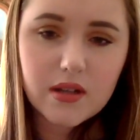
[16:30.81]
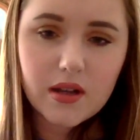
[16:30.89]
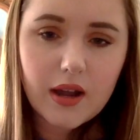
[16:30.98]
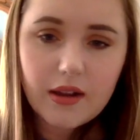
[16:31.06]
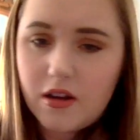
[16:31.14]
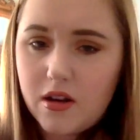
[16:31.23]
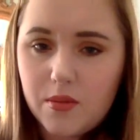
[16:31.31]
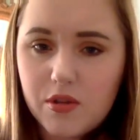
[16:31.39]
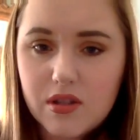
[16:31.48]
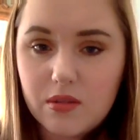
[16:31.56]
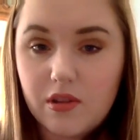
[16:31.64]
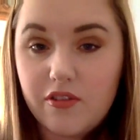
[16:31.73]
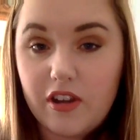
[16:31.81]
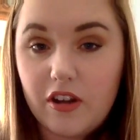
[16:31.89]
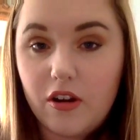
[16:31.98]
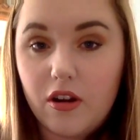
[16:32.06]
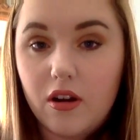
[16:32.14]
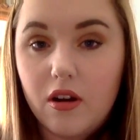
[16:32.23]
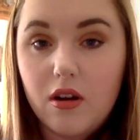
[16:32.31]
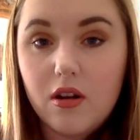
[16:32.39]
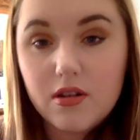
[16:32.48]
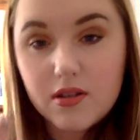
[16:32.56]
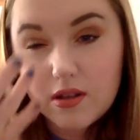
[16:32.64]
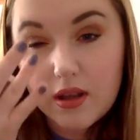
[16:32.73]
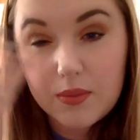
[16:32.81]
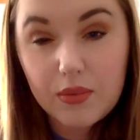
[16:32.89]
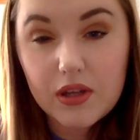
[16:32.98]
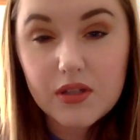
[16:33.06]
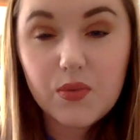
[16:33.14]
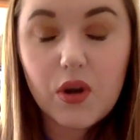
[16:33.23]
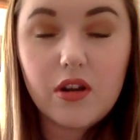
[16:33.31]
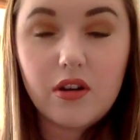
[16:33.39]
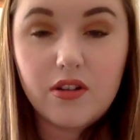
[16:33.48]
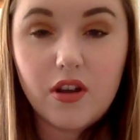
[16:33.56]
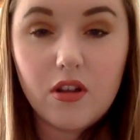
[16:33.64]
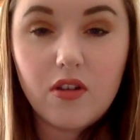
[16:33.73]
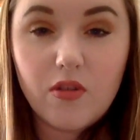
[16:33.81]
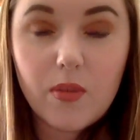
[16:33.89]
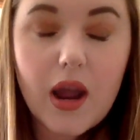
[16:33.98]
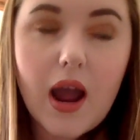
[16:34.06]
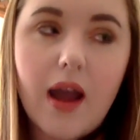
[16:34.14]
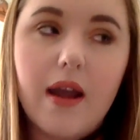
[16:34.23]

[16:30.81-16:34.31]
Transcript: ended up using my finger to like place product all over my eye,